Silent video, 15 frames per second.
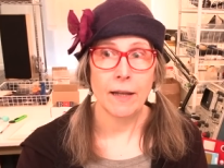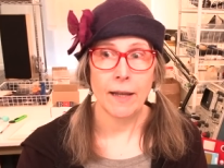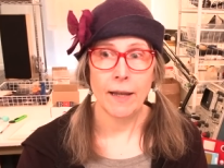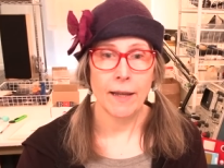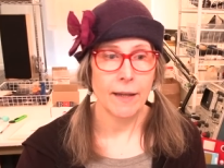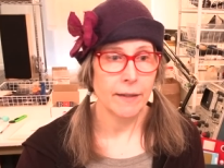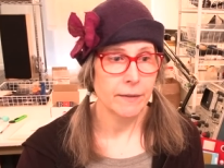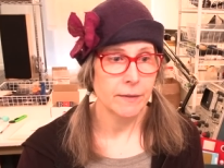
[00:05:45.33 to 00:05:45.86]

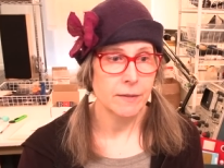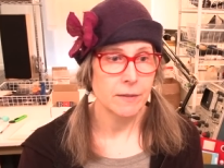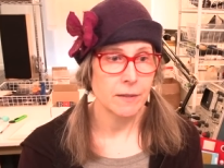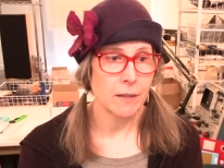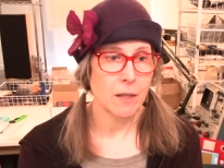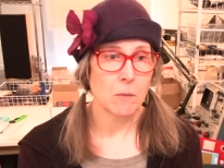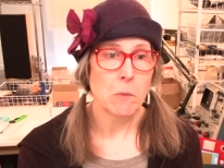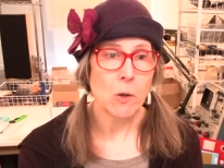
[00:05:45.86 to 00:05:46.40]
and
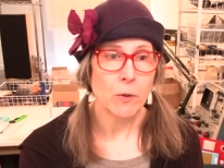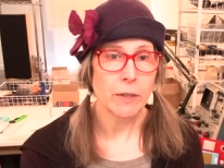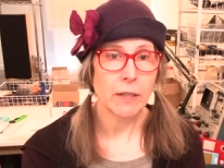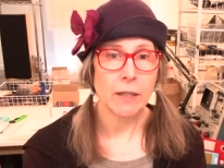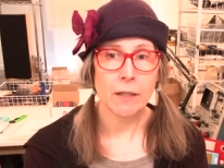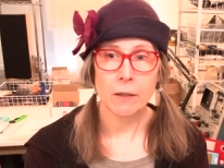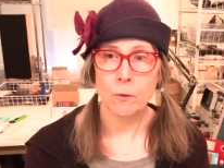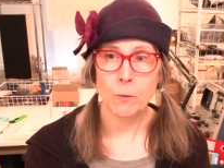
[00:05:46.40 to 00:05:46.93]

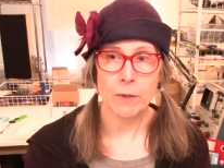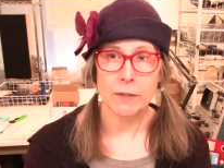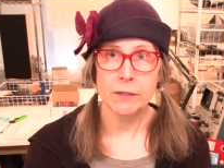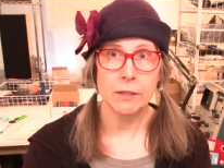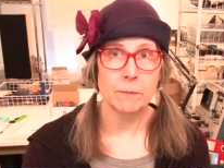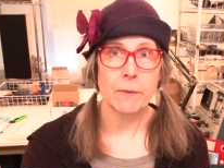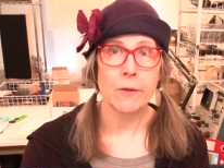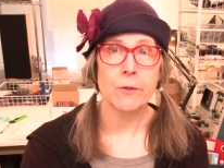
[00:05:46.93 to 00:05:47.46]
ammonia with
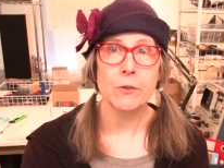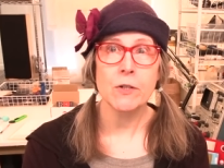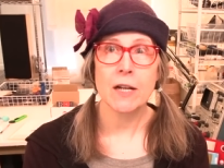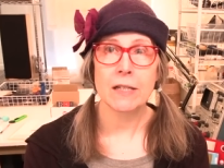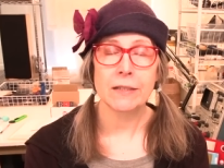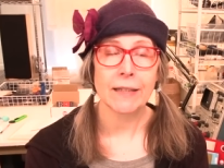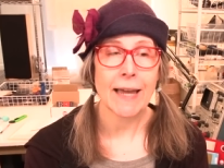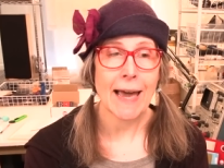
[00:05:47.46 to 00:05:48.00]
some other
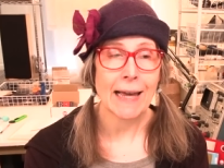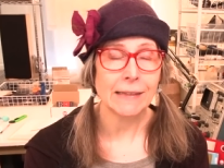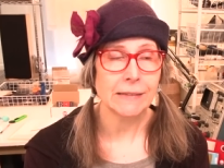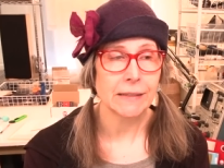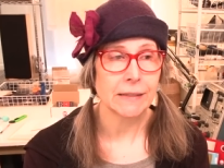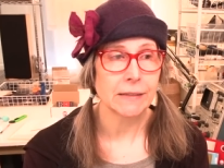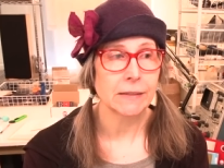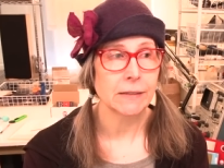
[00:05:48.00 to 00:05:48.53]
trace
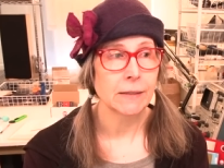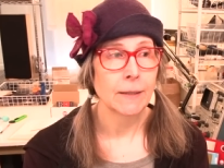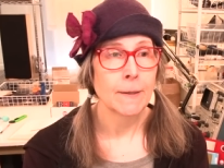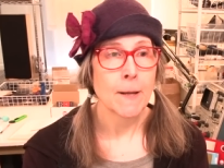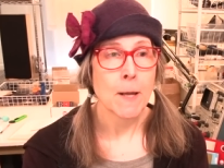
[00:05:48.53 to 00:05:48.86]
gases.